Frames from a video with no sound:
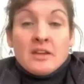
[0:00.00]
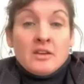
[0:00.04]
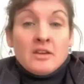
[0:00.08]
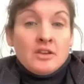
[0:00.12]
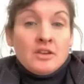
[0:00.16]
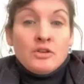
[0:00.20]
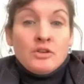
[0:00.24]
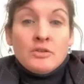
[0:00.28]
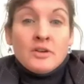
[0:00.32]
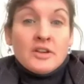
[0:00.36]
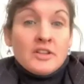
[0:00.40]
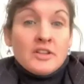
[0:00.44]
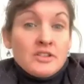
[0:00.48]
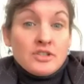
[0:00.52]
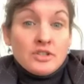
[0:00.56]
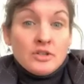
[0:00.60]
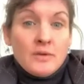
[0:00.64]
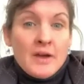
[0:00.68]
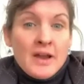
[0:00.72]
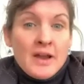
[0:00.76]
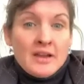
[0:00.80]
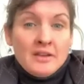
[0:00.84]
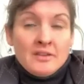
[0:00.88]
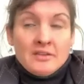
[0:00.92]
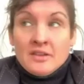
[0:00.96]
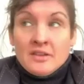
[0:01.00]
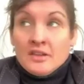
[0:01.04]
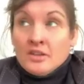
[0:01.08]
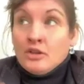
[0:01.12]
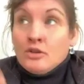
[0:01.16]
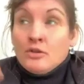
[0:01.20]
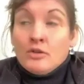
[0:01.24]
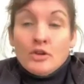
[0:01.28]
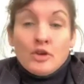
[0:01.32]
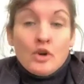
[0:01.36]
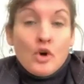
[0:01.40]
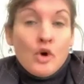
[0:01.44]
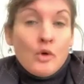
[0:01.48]
you can do anything. You
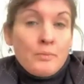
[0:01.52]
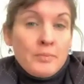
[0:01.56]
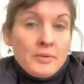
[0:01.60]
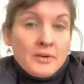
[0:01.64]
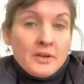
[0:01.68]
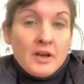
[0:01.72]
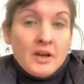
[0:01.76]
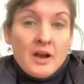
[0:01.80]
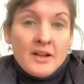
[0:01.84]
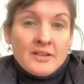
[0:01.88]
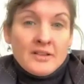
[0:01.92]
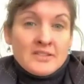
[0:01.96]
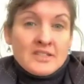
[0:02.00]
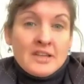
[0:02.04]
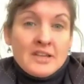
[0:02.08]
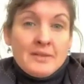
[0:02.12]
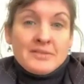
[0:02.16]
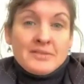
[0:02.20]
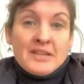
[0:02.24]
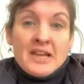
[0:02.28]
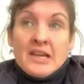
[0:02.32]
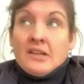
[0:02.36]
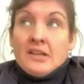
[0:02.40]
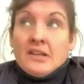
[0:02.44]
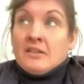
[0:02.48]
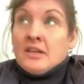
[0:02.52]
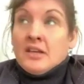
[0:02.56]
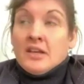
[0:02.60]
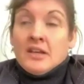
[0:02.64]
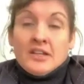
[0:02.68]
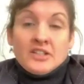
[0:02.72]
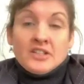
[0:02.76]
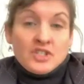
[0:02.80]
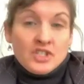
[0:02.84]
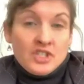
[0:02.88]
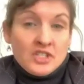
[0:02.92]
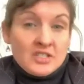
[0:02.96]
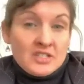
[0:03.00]
can open concept anything. It
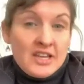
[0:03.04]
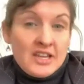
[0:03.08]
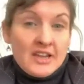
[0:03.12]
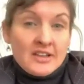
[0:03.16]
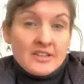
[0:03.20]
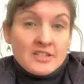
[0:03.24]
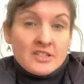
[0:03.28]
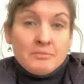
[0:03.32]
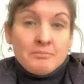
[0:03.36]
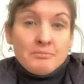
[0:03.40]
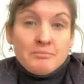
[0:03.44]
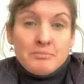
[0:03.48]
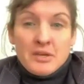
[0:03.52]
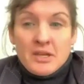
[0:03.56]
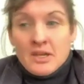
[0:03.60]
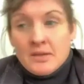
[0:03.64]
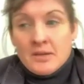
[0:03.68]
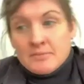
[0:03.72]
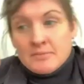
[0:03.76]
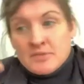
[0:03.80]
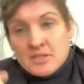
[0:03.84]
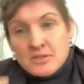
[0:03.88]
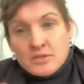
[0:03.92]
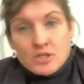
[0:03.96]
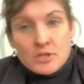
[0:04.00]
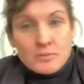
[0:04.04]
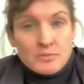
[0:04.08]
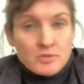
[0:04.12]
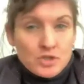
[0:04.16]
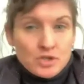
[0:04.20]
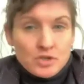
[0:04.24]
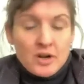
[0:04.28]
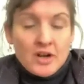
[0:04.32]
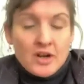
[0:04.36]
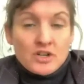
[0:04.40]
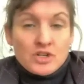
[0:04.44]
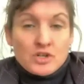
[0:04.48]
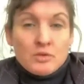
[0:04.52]
just takes some beams and some
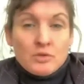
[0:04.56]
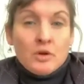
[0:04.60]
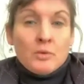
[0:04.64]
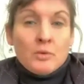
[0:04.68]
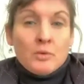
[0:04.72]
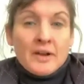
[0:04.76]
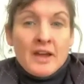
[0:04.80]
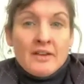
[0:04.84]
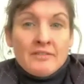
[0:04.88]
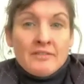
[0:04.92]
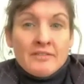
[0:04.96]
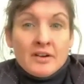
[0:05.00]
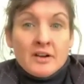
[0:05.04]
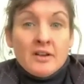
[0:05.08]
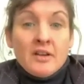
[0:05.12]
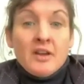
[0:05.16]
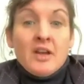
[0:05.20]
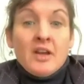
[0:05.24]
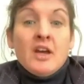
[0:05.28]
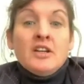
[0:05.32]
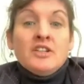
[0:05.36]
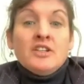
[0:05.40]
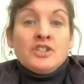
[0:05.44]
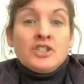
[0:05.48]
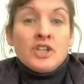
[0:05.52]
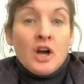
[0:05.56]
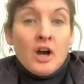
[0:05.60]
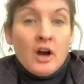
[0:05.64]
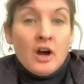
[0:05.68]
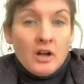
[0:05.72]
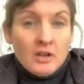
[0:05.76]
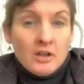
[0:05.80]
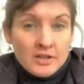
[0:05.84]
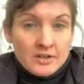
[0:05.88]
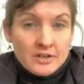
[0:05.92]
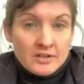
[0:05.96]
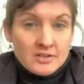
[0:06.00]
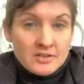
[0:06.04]
structural, whatever,
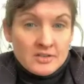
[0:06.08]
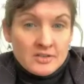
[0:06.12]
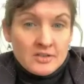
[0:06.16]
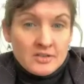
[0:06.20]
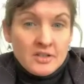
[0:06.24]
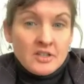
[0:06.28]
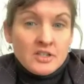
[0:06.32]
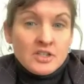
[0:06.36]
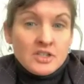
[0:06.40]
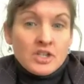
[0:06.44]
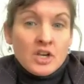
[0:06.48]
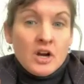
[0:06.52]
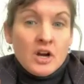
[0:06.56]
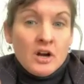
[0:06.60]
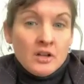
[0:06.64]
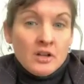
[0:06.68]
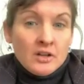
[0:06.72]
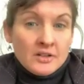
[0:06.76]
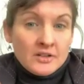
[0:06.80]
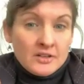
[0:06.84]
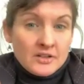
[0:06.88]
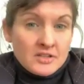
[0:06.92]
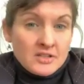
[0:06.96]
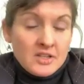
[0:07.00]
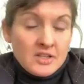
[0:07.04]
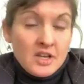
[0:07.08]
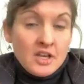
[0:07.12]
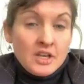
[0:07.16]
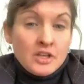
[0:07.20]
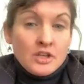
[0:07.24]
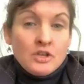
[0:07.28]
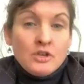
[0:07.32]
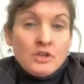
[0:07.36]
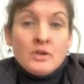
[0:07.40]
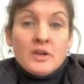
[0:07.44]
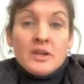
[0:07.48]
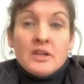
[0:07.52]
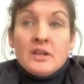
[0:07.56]
dollars.
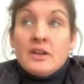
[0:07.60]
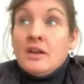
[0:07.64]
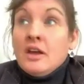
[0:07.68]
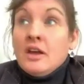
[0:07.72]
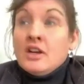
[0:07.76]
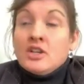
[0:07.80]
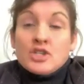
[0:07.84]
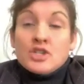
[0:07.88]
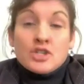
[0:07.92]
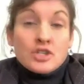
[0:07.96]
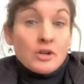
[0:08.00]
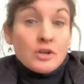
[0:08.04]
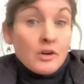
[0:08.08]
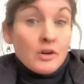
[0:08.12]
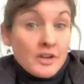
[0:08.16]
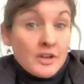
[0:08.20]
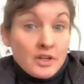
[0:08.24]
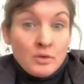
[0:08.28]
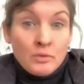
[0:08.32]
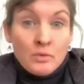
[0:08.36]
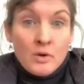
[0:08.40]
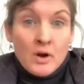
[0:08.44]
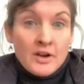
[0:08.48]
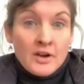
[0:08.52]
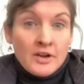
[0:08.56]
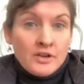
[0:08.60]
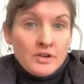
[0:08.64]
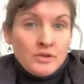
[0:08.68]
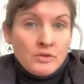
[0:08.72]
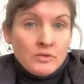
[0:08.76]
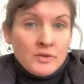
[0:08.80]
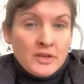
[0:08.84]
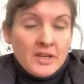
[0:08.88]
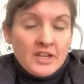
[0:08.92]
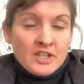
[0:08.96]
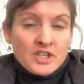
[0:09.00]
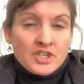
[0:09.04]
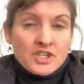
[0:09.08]
You can, sure, you want a new
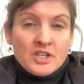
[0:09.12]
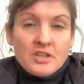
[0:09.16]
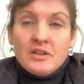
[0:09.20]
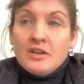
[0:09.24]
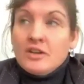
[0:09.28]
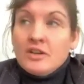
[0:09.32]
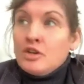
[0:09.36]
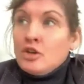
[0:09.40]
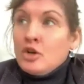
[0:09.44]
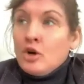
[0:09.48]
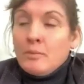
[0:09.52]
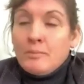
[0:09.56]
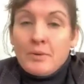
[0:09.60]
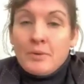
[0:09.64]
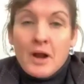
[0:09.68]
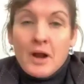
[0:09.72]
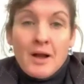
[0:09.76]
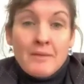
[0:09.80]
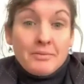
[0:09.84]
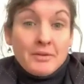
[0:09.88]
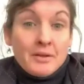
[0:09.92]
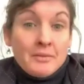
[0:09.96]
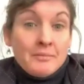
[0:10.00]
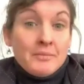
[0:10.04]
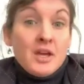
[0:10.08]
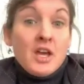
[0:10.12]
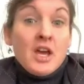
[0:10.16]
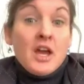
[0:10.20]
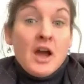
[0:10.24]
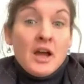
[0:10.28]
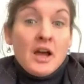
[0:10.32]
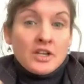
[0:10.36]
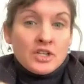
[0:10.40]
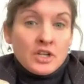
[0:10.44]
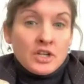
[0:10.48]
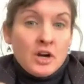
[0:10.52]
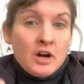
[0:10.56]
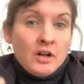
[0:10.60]
kitchen? No problem.
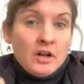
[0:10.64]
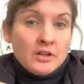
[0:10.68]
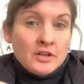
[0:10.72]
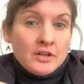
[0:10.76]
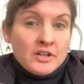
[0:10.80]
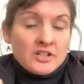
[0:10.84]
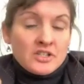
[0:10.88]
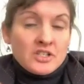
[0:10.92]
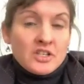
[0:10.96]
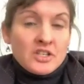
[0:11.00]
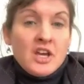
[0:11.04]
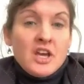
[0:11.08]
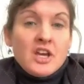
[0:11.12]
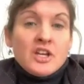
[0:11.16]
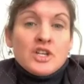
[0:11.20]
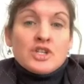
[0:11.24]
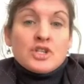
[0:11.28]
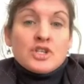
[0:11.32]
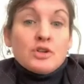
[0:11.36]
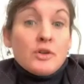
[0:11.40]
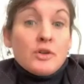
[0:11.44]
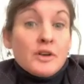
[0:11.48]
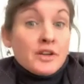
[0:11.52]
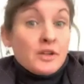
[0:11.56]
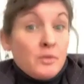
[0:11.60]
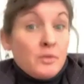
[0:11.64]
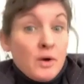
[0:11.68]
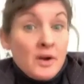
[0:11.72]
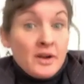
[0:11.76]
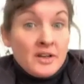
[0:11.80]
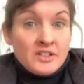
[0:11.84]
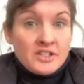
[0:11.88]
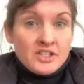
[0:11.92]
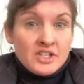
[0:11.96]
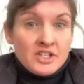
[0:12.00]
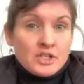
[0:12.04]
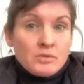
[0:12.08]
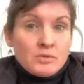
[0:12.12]
Dollars. Sure, you want a
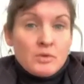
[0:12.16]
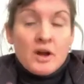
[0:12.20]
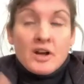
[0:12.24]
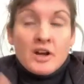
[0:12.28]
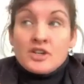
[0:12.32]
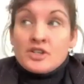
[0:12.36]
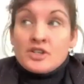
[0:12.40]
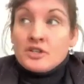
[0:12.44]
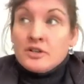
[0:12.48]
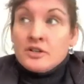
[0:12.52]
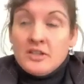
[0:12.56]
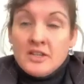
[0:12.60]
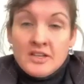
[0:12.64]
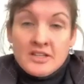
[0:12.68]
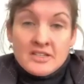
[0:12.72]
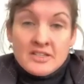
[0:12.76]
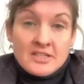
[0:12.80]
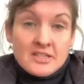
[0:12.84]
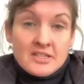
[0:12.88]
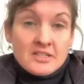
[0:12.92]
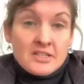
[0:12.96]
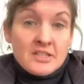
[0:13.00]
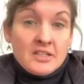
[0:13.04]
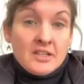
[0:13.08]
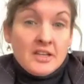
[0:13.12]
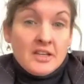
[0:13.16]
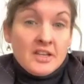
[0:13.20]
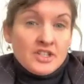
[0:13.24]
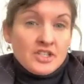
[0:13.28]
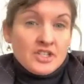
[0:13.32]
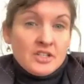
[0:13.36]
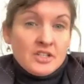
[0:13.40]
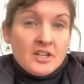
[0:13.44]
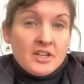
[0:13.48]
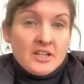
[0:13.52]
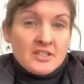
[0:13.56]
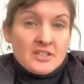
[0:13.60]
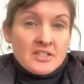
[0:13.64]
dishwasher in the existing kitchen
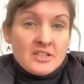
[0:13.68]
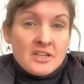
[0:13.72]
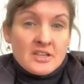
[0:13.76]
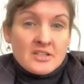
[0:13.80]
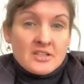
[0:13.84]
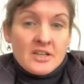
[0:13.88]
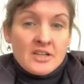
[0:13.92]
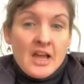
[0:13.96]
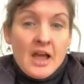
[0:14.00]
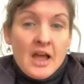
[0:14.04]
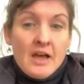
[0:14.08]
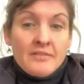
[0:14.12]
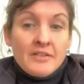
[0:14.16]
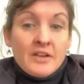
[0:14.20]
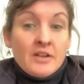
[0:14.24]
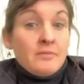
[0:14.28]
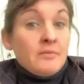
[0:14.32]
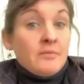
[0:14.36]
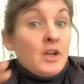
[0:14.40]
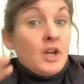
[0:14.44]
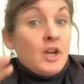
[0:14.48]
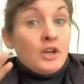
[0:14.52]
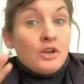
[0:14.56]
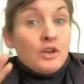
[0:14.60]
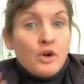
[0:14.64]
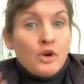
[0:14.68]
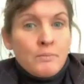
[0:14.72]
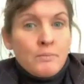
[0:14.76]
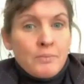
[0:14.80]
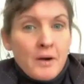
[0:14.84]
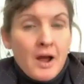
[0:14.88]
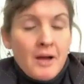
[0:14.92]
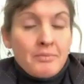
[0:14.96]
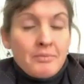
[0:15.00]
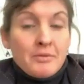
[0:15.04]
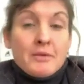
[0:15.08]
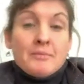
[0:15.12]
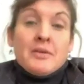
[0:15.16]
because it doesn't have it? No
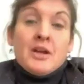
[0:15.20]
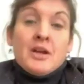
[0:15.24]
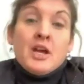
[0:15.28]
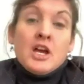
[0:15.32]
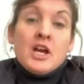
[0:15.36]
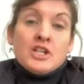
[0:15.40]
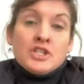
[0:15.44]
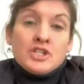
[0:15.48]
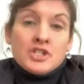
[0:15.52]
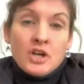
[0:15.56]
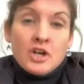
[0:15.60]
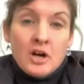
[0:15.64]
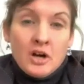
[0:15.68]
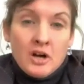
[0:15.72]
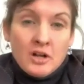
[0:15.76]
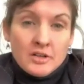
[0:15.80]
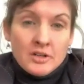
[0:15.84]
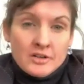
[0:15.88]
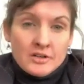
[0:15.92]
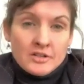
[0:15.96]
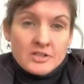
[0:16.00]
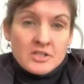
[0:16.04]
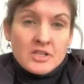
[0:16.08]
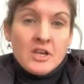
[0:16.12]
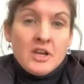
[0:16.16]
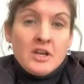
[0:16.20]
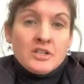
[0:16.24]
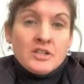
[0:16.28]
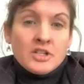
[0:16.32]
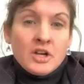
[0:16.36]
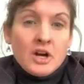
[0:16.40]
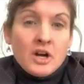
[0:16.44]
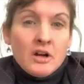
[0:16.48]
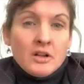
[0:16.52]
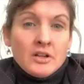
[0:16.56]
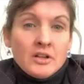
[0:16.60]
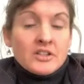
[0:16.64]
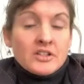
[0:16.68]
problem. Dollars.
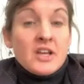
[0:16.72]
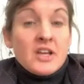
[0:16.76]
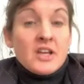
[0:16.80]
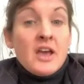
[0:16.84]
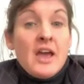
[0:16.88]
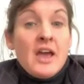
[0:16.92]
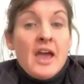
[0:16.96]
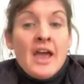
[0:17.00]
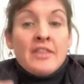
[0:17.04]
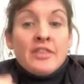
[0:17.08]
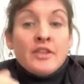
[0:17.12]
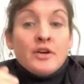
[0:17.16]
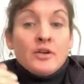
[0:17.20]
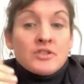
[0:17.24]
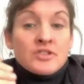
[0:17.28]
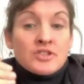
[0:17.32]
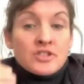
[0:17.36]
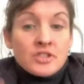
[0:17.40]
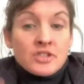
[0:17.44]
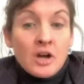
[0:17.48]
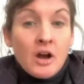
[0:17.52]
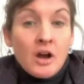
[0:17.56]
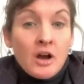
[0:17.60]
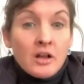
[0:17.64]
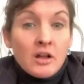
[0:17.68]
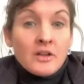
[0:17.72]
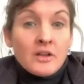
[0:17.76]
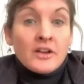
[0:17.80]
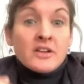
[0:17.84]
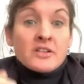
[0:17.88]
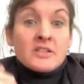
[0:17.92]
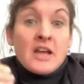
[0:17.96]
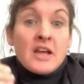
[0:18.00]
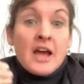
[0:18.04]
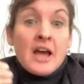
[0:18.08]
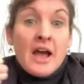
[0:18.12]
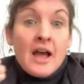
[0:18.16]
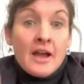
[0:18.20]
And those dollars
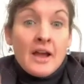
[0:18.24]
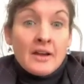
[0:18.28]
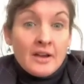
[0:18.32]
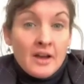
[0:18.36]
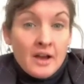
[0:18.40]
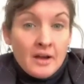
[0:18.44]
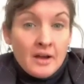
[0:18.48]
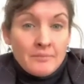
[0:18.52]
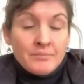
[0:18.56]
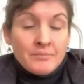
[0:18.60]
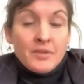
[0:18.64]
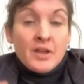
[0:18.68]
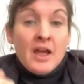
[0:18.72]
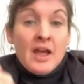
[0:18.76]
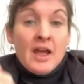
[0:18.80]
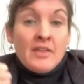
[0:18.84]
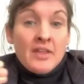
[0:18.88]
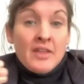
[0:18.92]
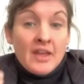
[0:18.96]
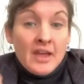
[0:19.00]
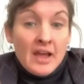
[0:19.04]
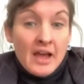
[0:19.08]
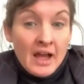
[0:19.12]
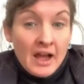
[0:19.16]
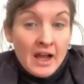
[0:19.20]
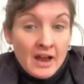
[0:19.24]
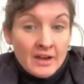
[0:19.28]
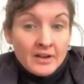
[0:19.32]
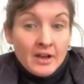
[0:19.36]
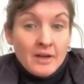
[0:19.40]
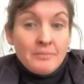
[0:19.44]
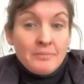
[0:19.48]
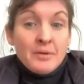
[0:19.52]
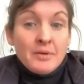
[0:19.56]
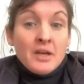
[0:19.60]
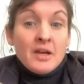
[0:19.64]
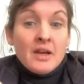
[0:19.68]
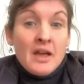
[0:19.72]
add up, and they add up,
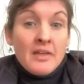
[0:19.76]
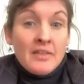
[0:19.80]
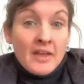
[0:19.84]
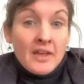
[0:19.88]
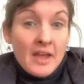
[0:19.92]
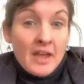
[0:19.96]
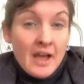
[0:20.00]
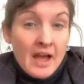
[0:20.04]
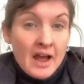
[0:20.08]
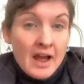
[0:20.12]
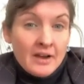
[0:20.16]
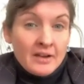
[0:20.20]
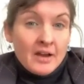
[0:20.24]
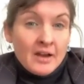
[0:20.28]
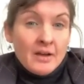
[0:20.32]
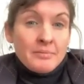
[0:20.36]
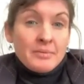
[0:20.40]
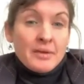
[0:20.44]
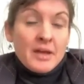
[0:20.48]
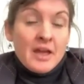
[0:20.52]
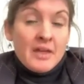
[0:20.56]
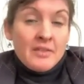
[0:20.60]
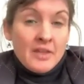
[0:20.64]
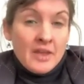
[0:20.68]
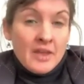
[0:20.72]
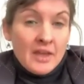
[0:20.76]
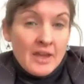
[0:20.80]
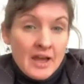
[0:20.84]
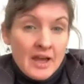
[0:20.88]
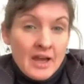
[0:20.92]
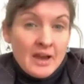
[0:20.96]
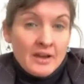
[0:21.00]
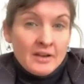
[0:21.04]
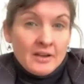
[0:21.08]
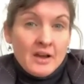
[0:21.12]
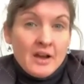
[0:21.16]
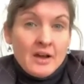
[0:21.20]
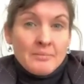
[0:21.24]
and they add up, and they
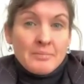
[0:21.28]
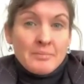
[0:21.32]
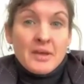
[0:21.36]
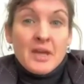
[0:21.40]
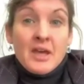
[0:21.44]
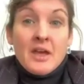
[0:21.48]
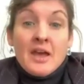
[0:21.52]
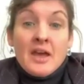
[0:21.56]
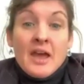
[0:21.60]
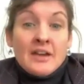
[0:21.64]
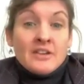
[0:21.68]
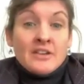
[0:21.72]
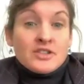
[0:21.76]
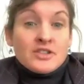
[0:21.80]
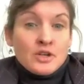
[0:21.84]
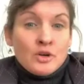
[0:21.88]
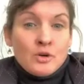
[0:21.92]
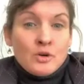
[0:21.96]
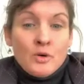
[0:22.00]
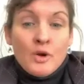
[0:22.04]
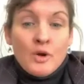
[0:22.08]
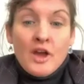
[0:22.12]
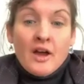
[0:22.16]
add up. And so